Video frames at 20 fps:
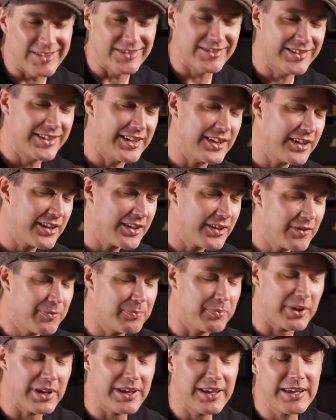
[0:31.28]
is give
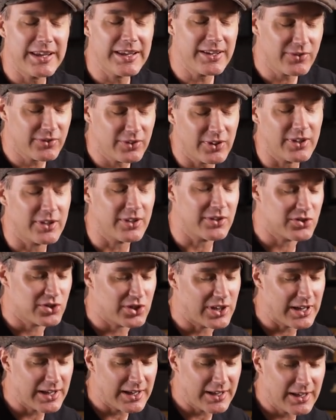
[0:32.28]
peace a
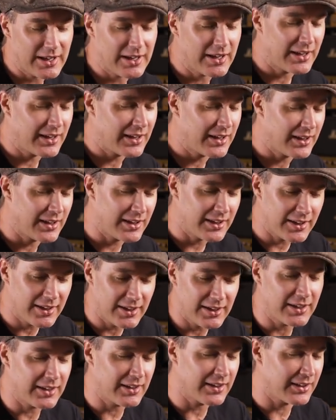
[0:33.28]

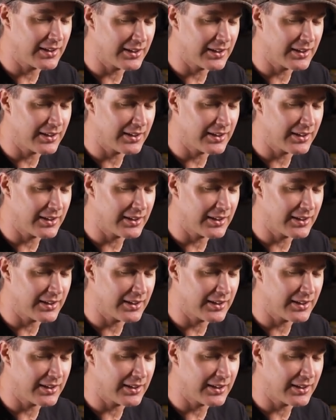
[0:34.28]
chance.